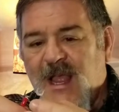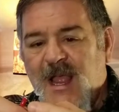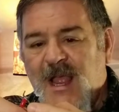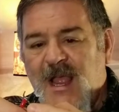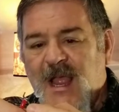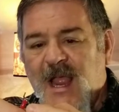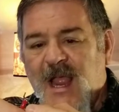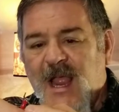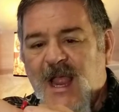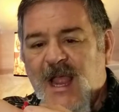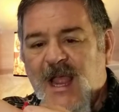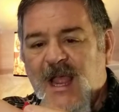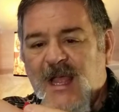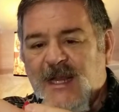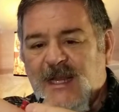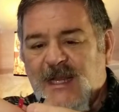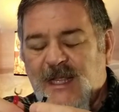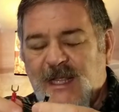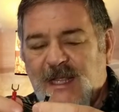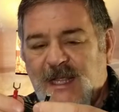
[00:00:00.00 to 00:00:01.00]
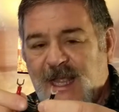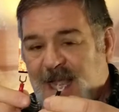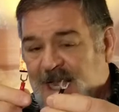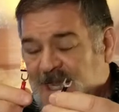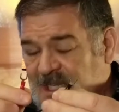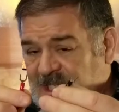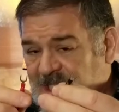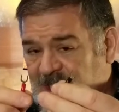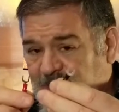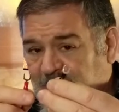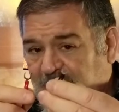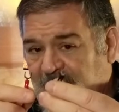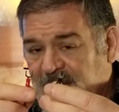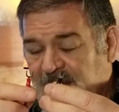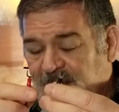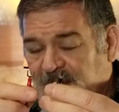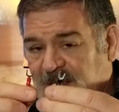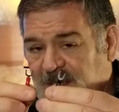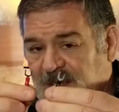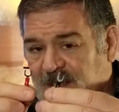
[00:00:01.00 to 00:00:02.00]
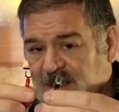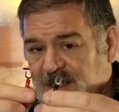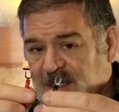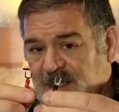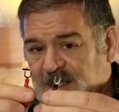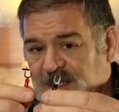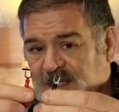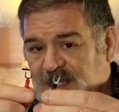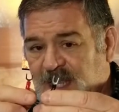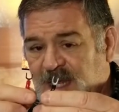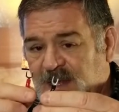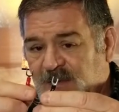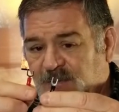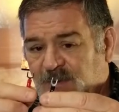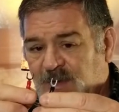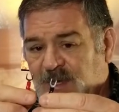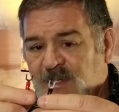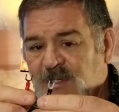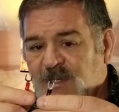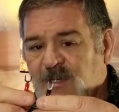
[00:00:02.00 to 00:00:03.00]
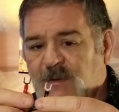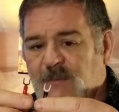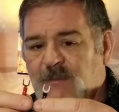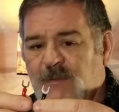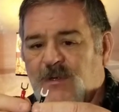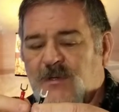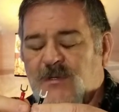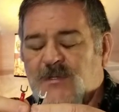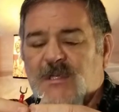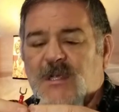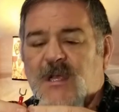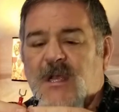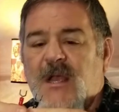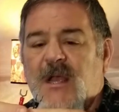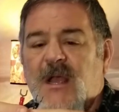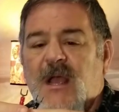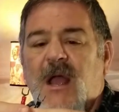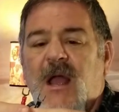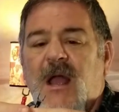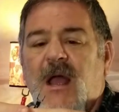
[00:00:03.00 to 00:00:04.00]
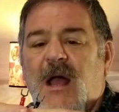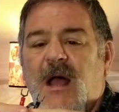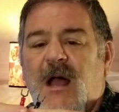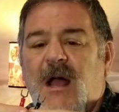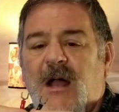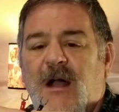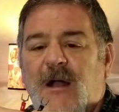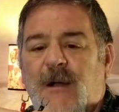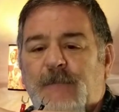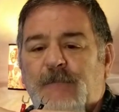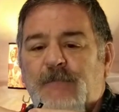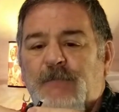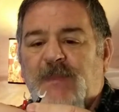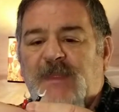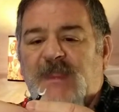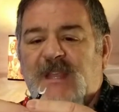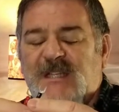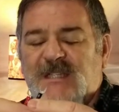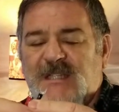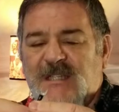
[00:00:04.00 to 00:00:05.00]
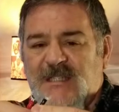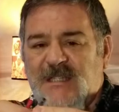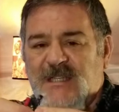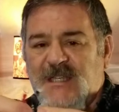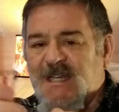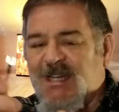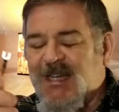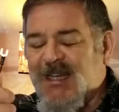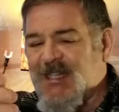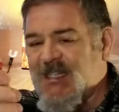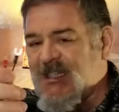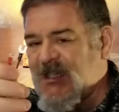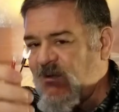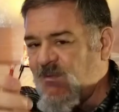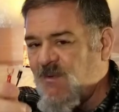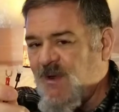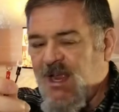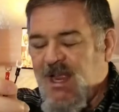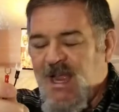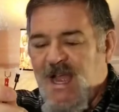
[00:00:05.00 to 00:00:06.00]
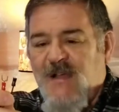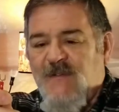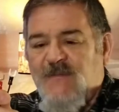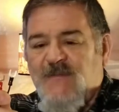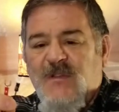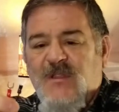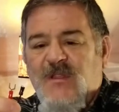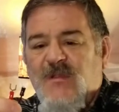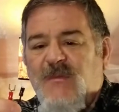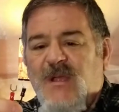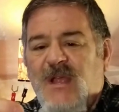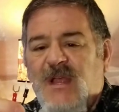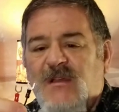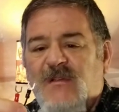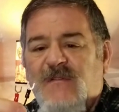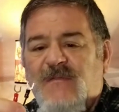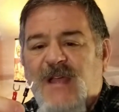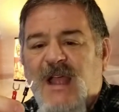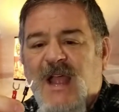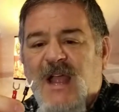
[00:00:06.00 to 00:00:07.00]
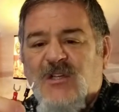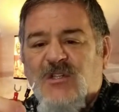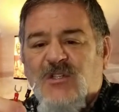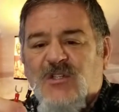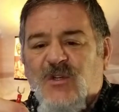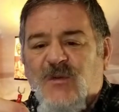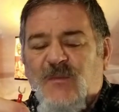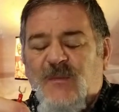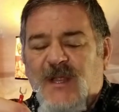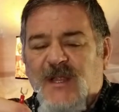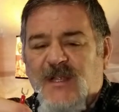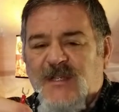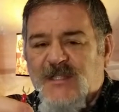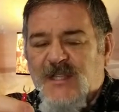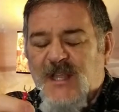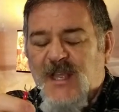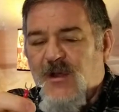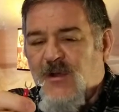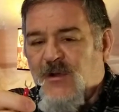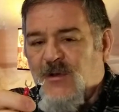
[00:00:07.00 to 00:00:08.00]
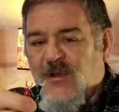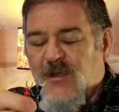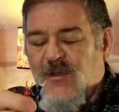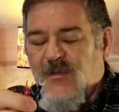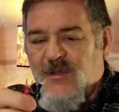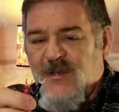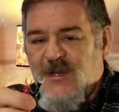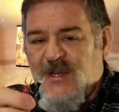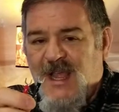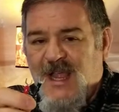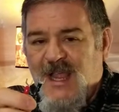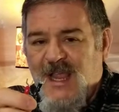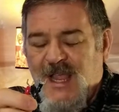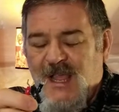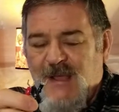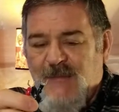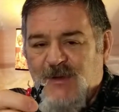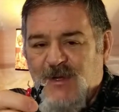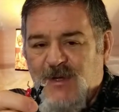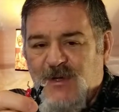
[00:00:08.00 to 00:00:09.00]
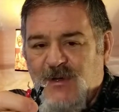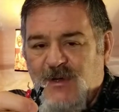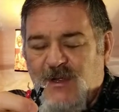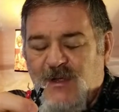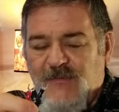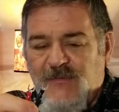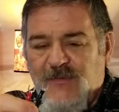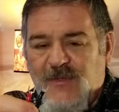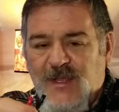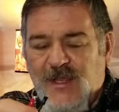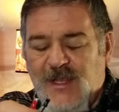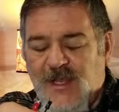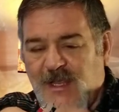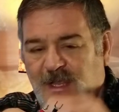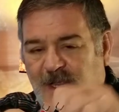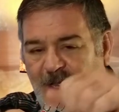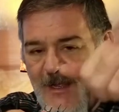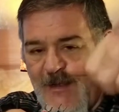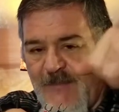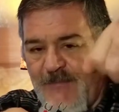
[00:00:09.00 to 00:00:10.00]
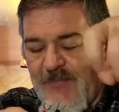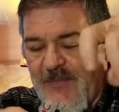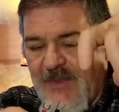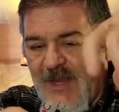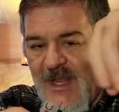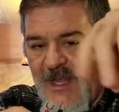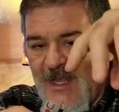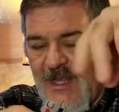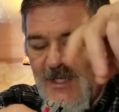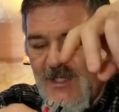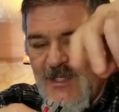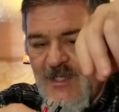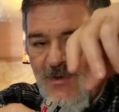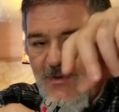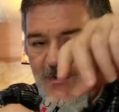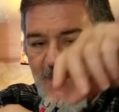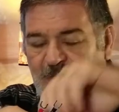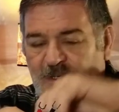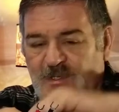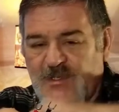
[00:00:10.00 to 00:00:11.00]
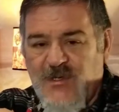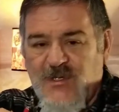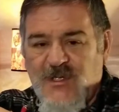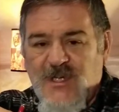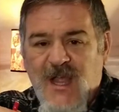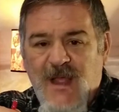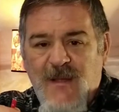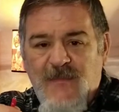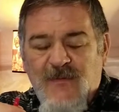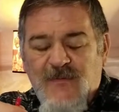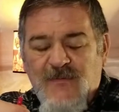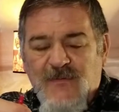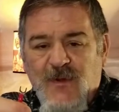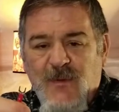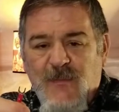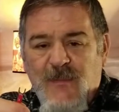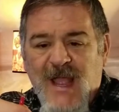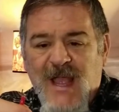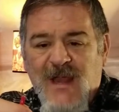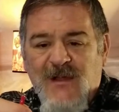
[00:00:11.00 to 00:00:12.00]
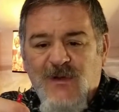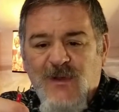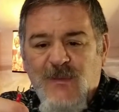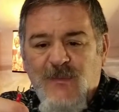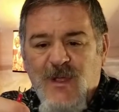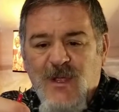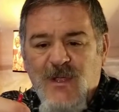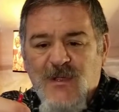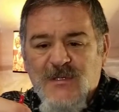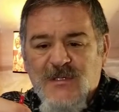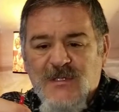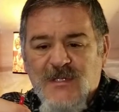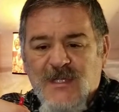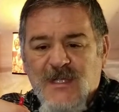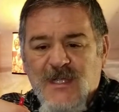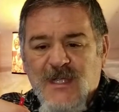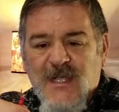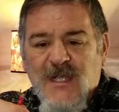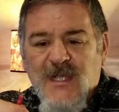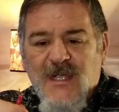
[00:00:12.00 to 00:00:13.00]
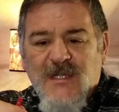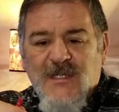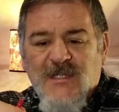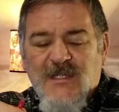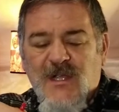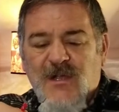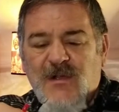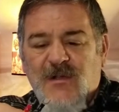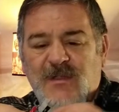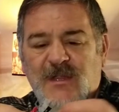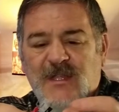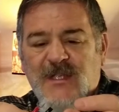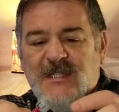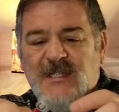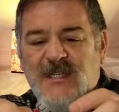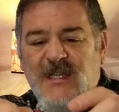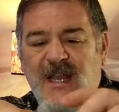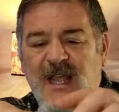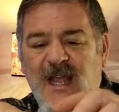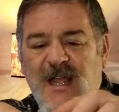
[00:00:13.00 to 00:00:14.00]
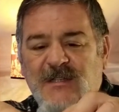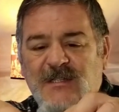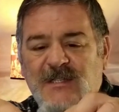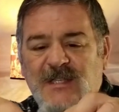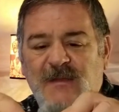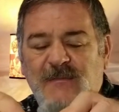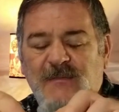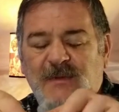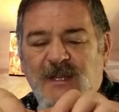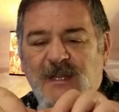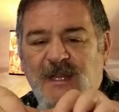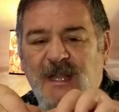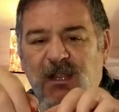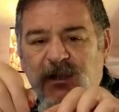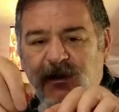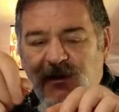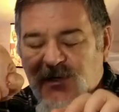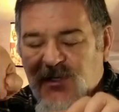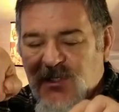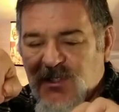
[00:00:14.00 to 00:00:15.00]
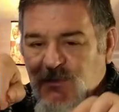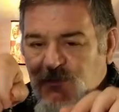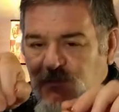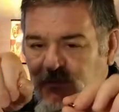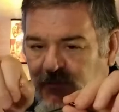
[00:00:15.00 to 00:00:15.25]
and it has spade lugs instead of ring terminals. This is an easy way out for the manufacturer because they don't know the diameter of the screws on top of your battery post. So this allows them to let you just